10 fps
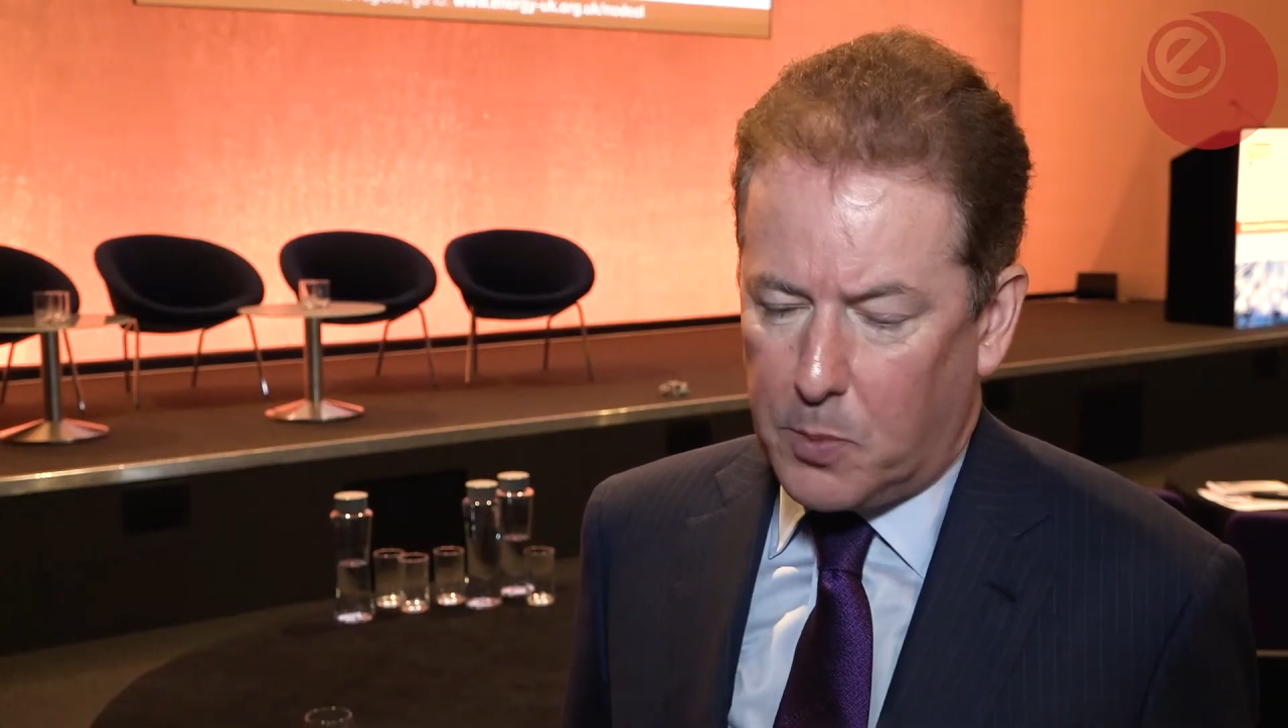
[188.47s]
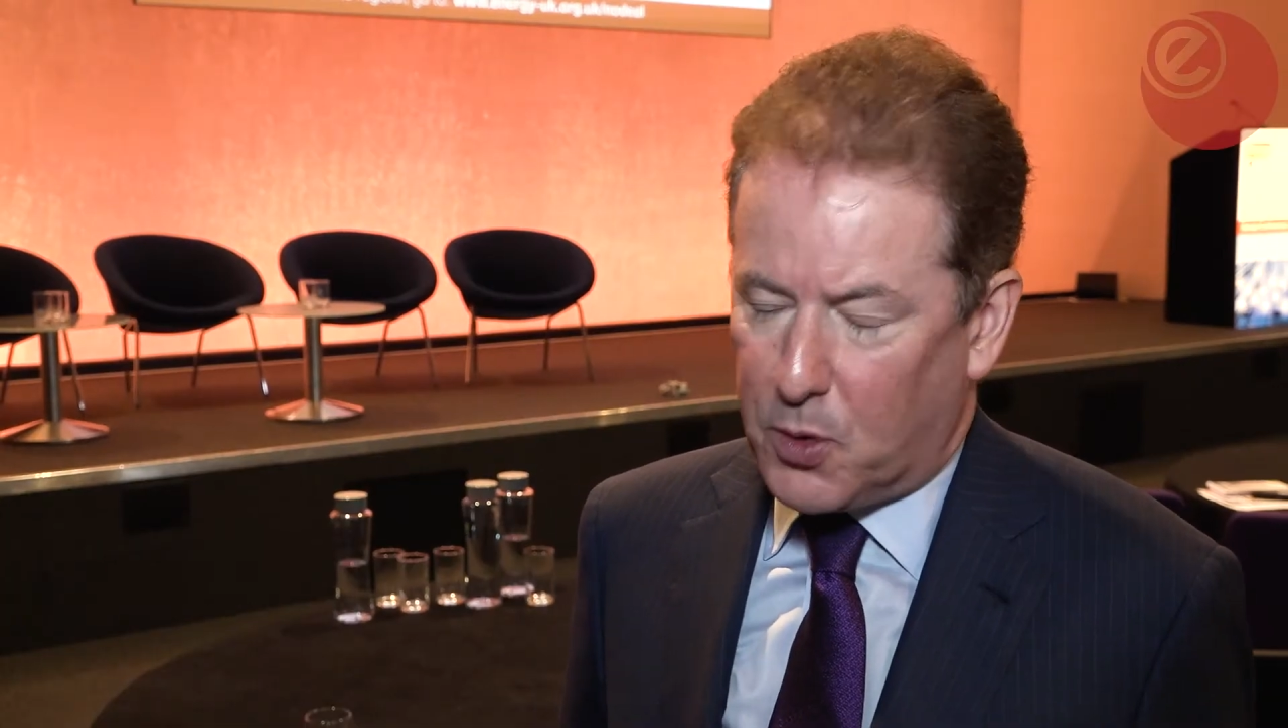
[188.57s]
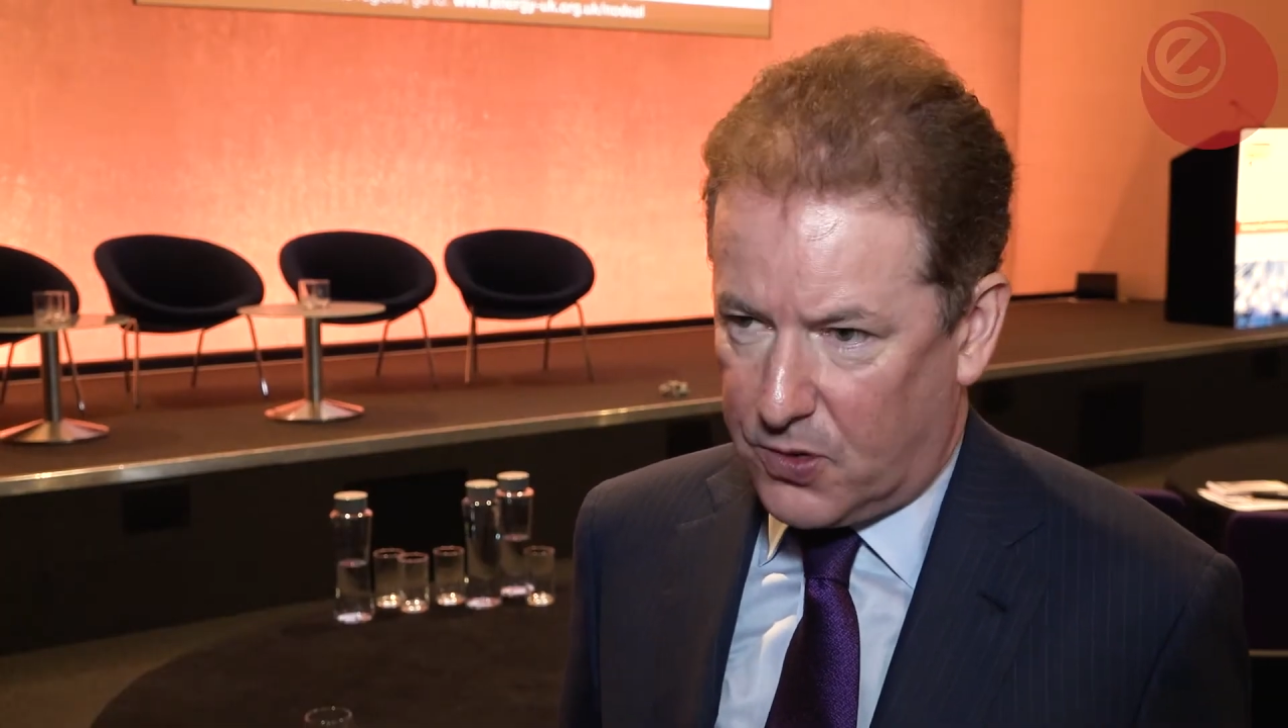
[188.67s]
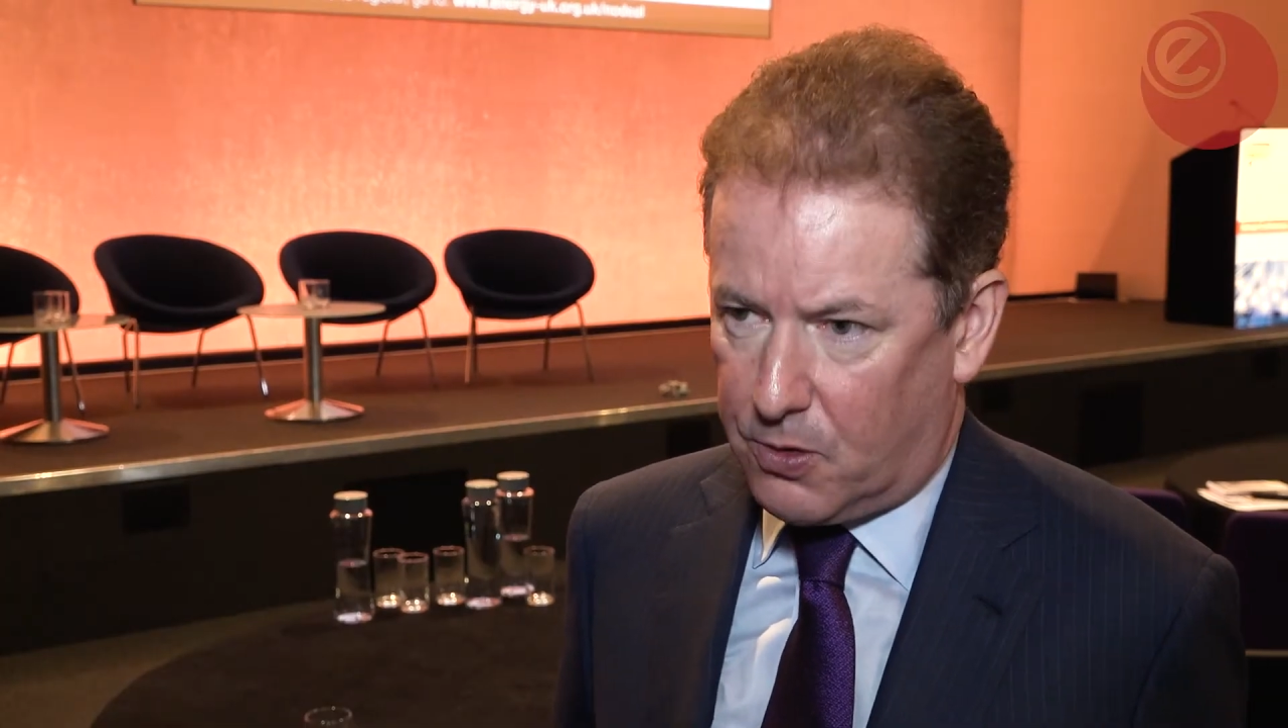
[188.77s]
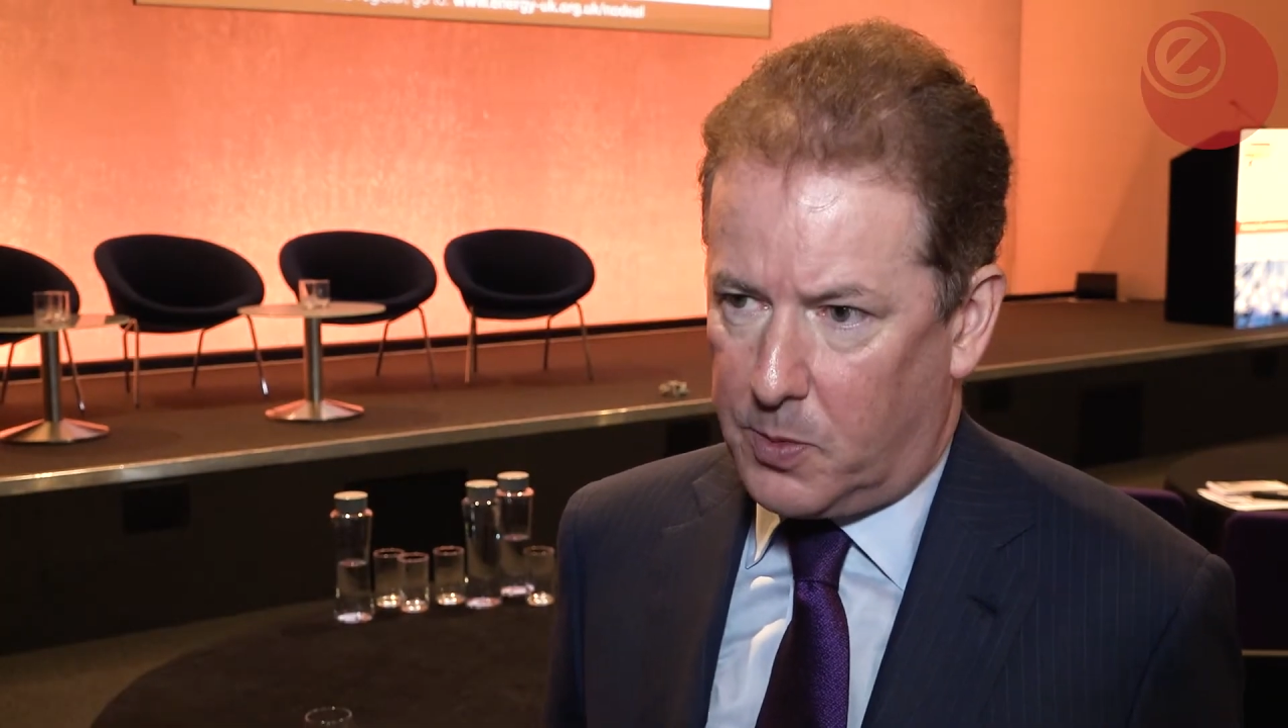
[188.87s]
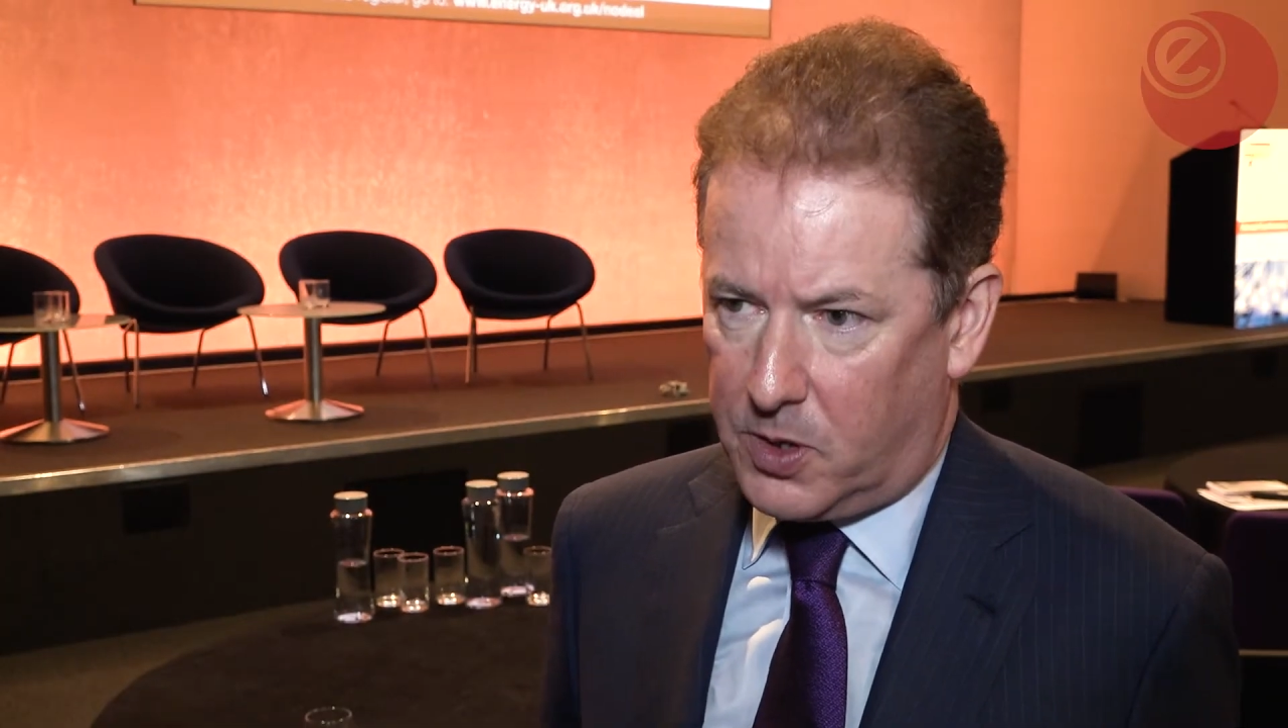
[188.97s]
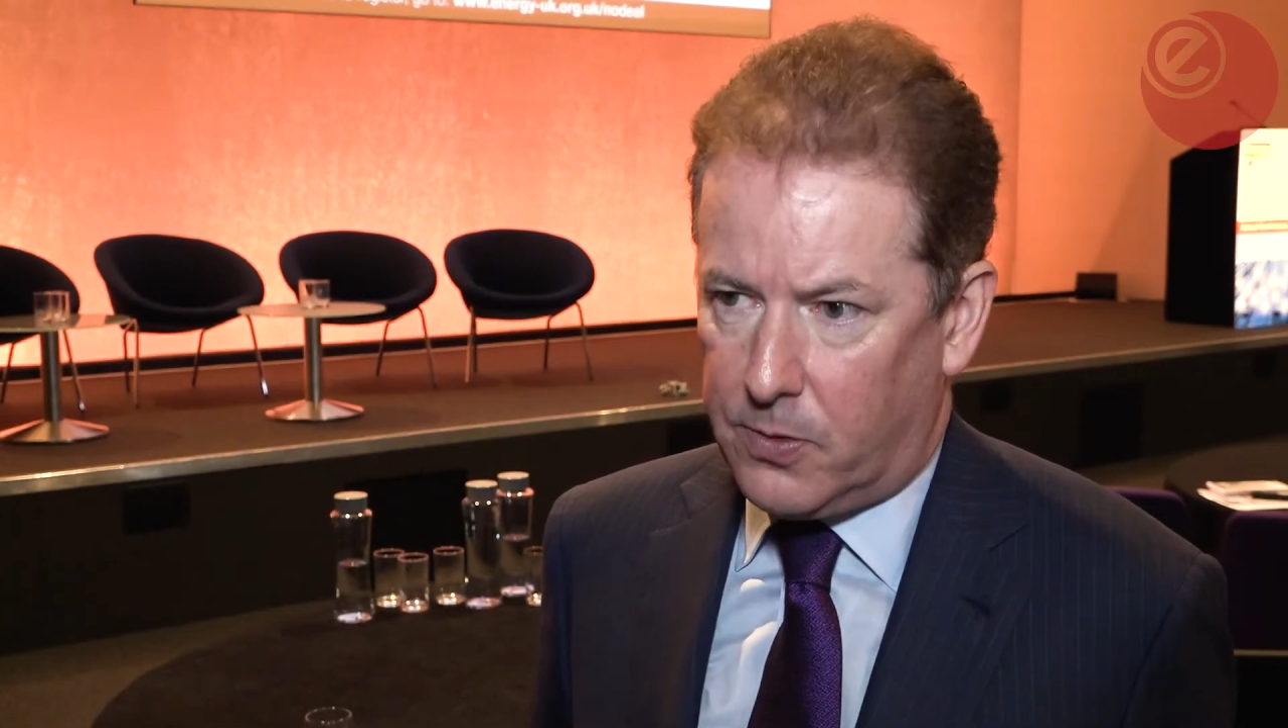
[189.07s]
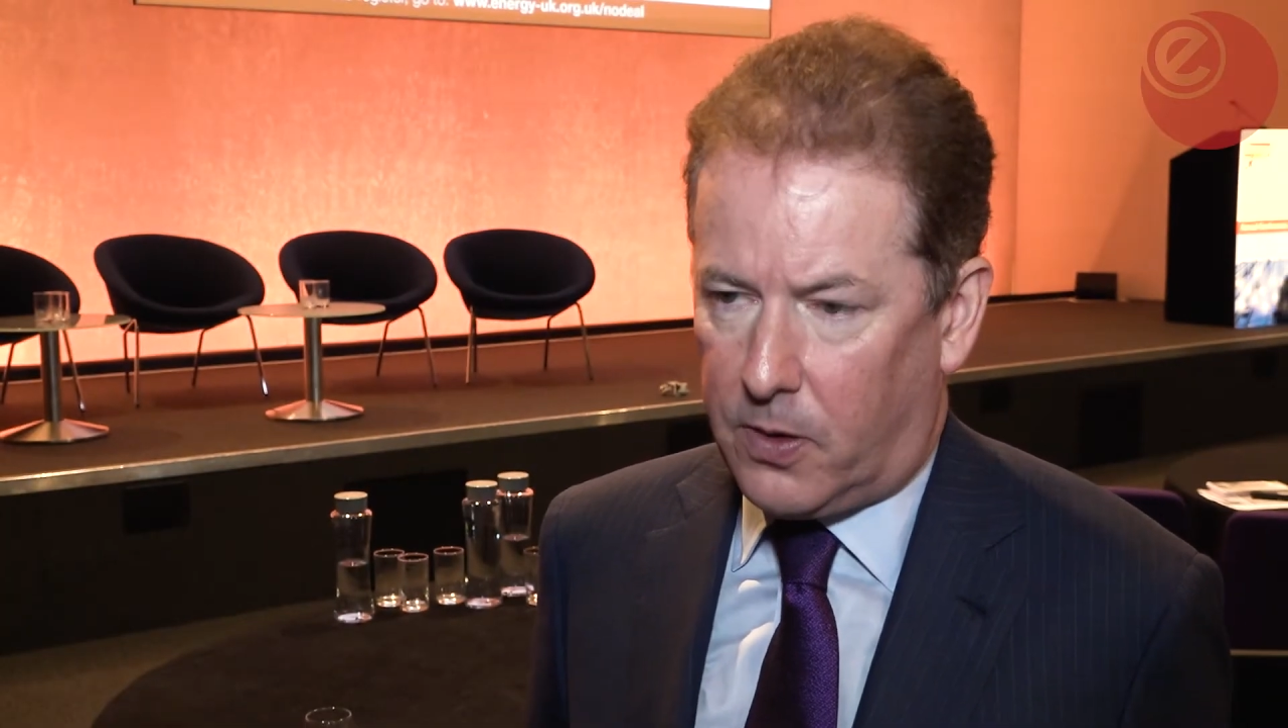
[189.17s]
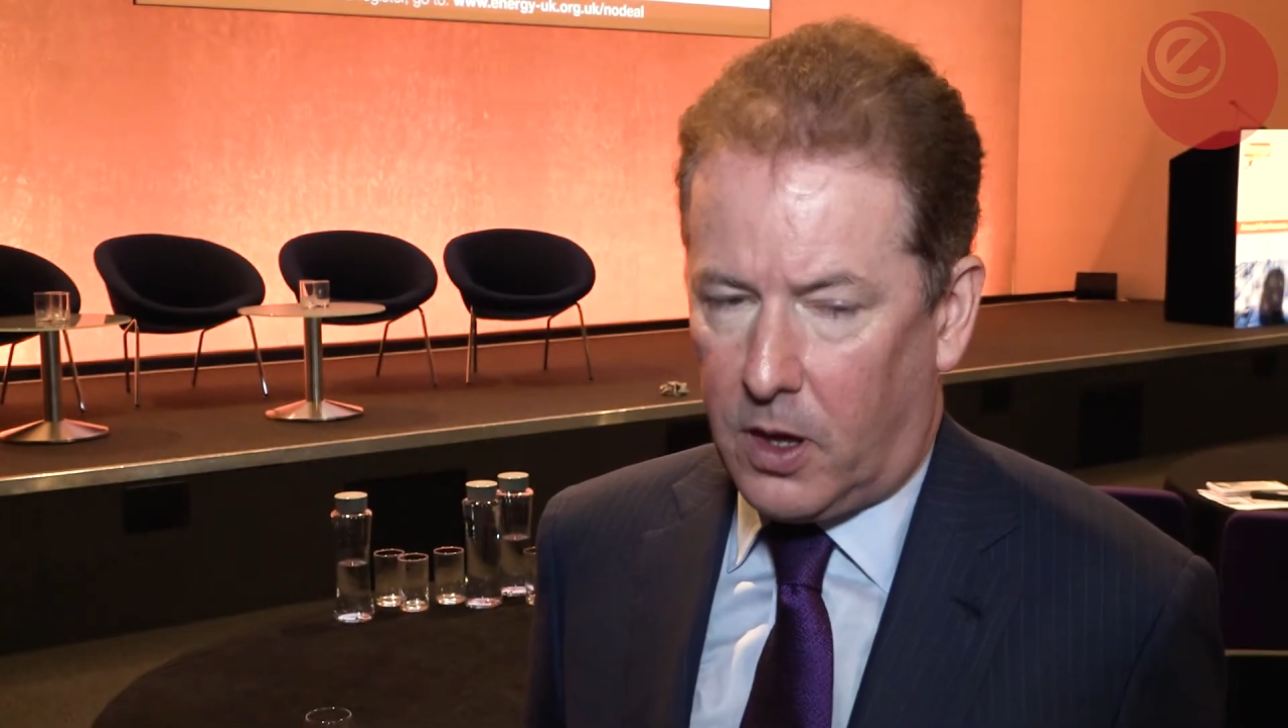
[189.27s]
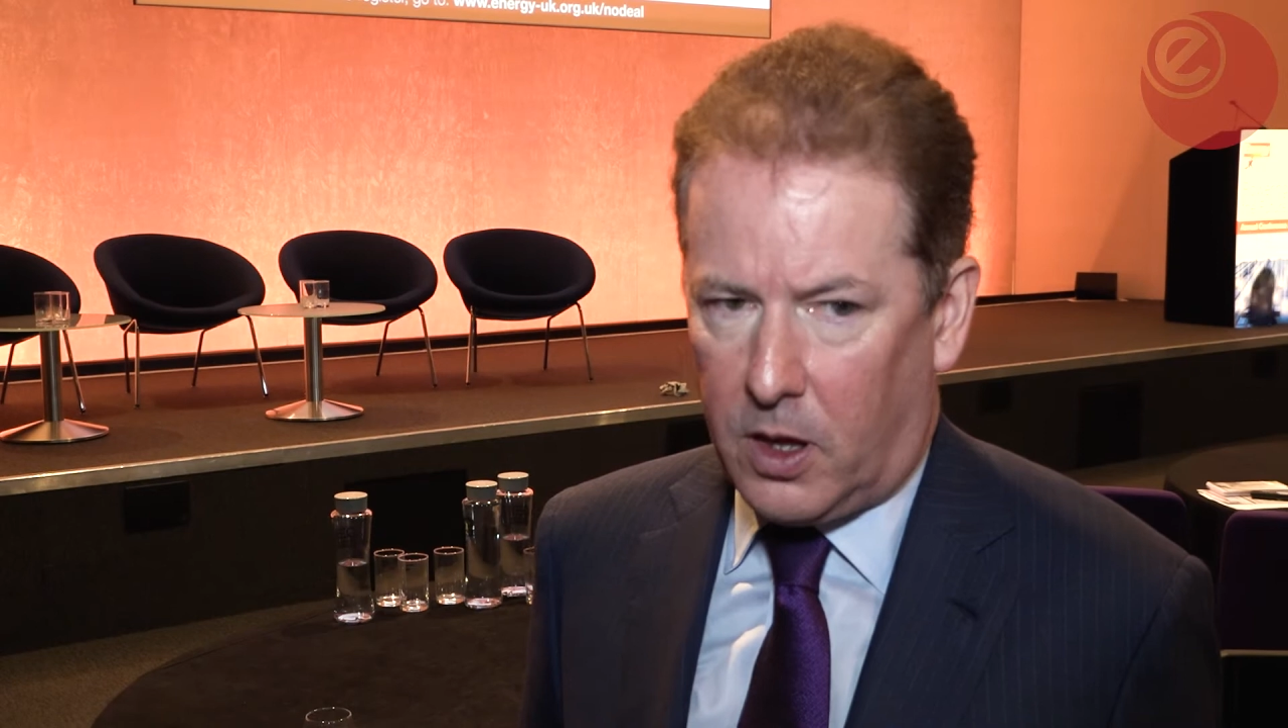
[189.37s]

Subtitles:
prescriptive,